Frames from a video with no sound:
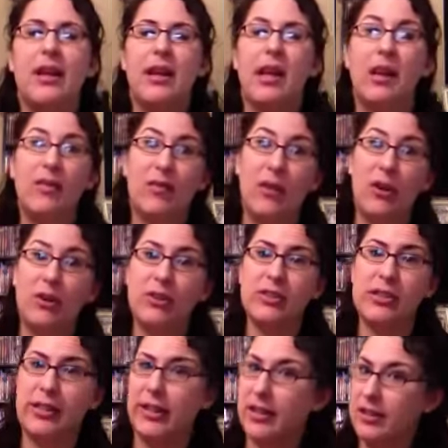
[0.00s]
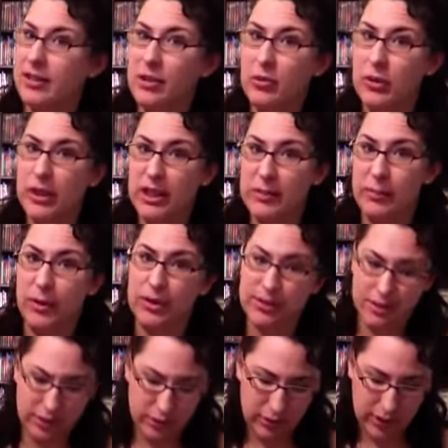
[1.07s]
If there's a lot of new release books
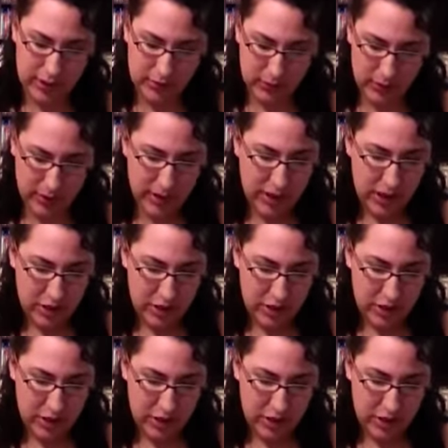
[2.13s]
that you guys want,